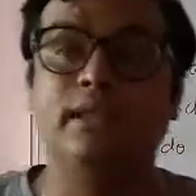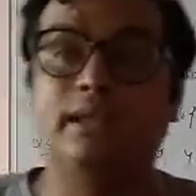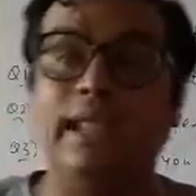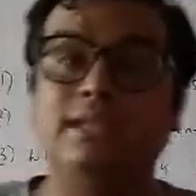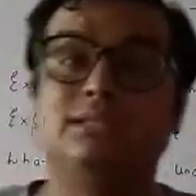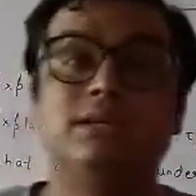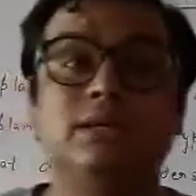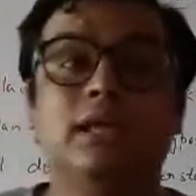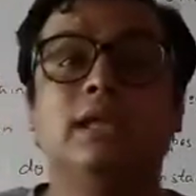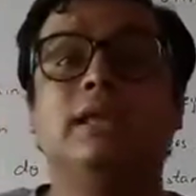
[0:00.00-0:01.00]
Next,
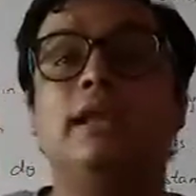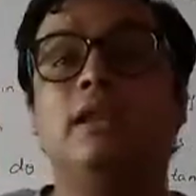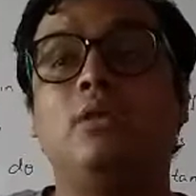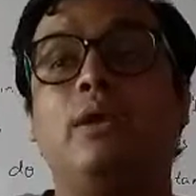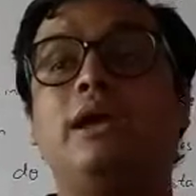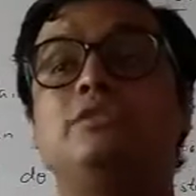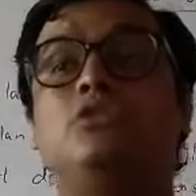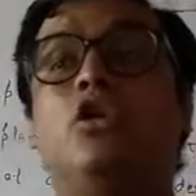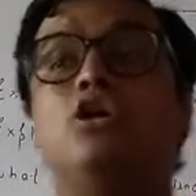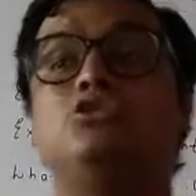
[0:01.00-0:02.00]
it requires
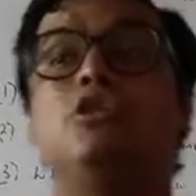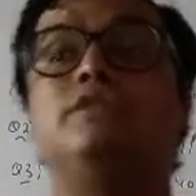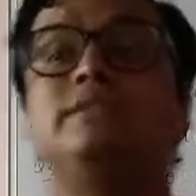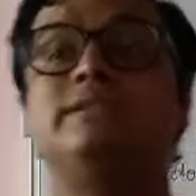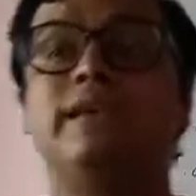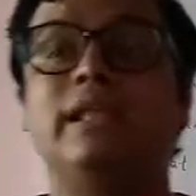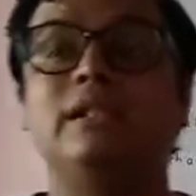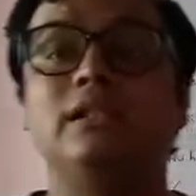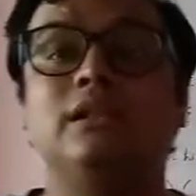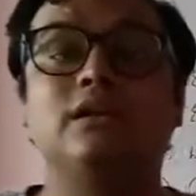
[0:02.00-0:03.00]
lots of
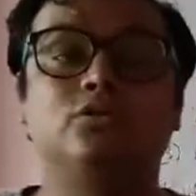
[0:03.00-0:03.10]
skill